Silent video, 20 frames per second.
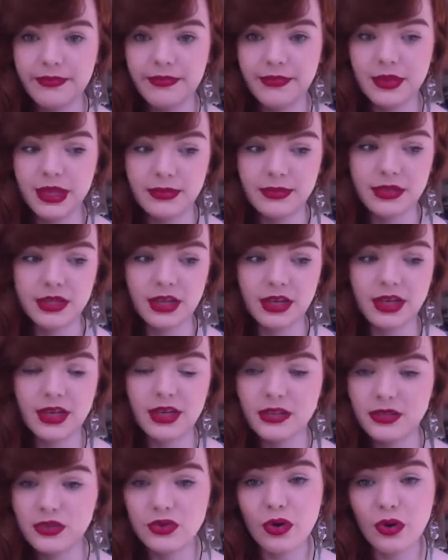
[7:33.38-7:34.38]
lipstick.
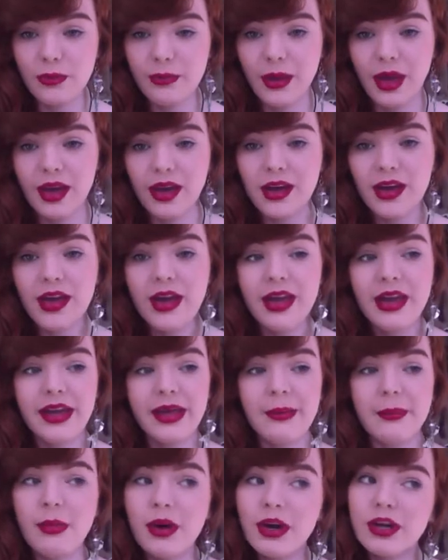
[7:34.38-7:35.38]
It's not matte.
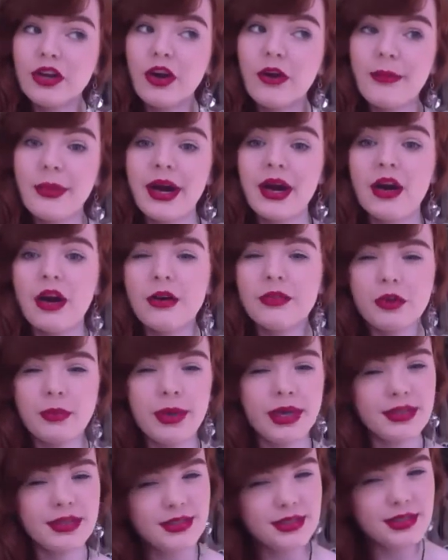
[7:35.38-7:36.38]
It might go matte after
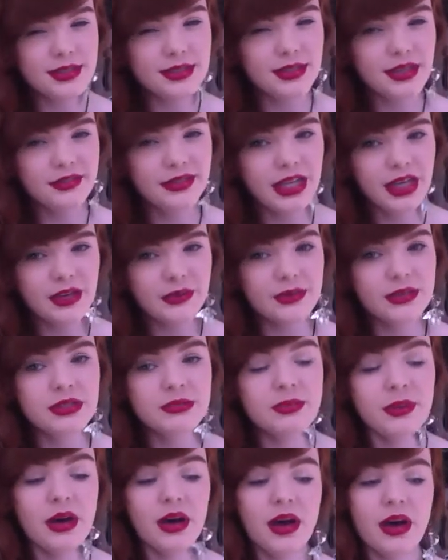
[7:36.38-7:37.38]
about 6-7 hours,
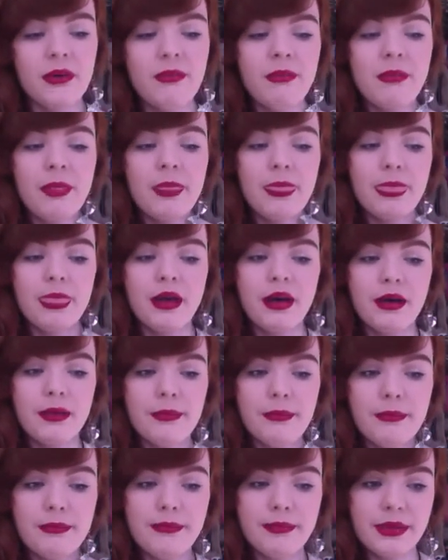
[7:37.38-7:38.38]
but
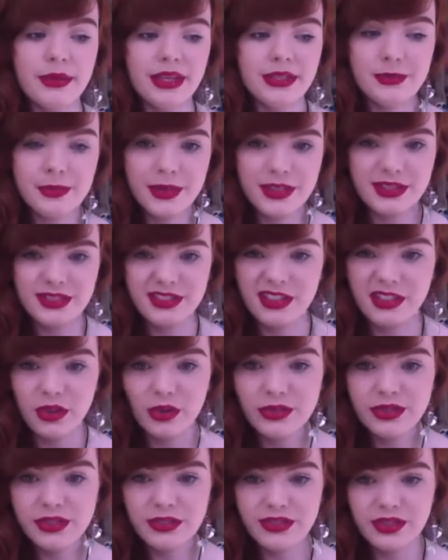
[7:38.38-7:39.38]
that's because the
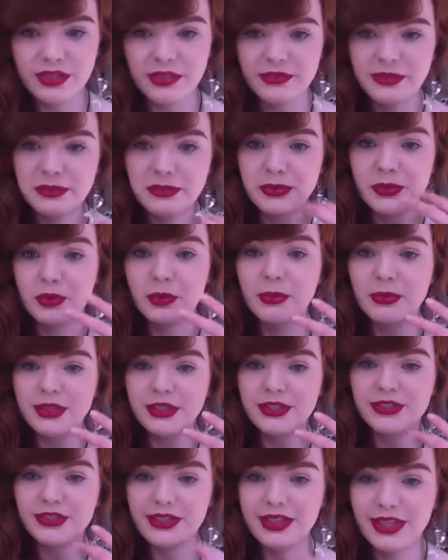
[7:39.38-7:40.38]
gloss is kind of absorbed
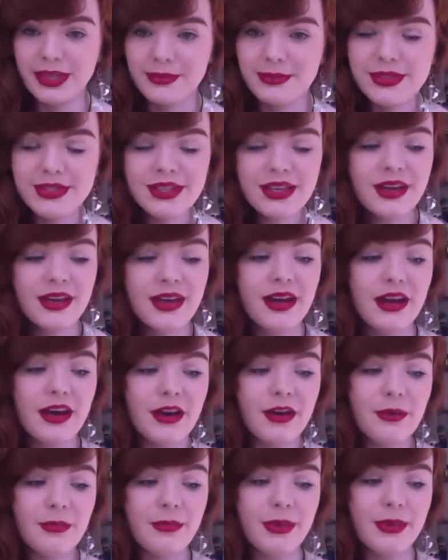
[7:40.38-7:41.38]
into your lips,
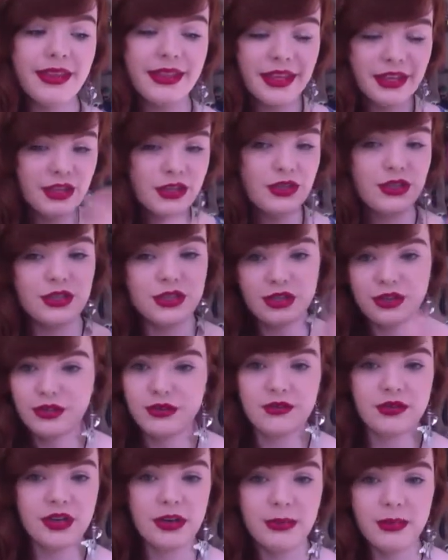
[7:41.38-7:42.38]
and then you just kind
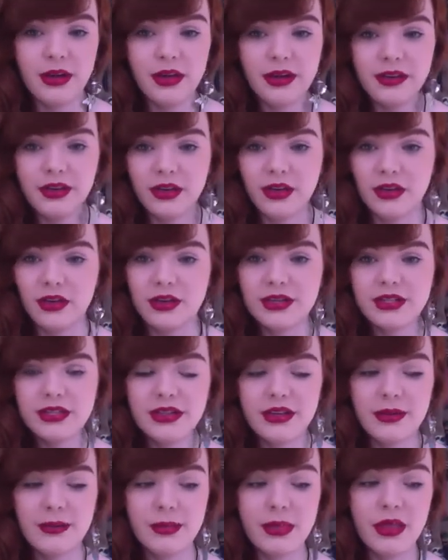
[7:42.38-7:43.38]
of reapply the gloss.
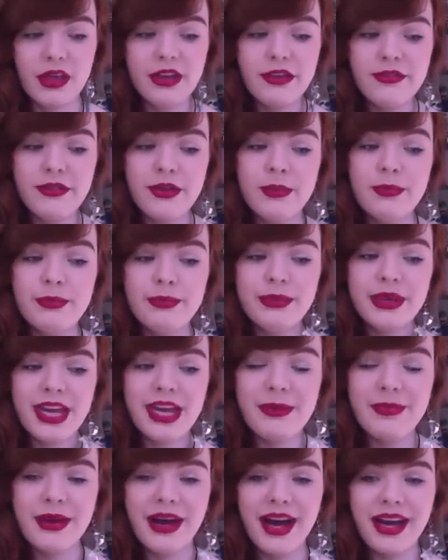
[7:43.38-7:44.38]
If you
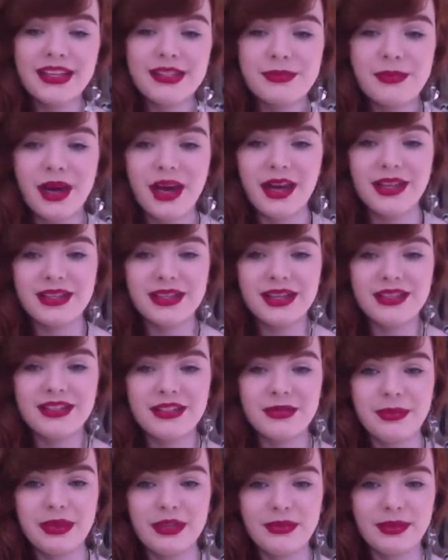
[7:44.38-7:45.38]
keep it as matte, it tends
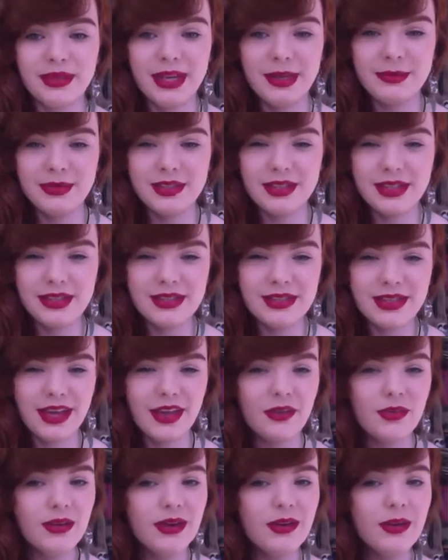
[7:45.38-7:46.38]
to make your lips stick
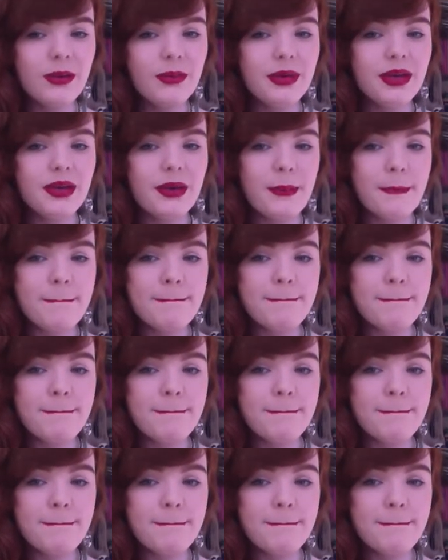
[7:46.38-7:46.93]
together a little bit,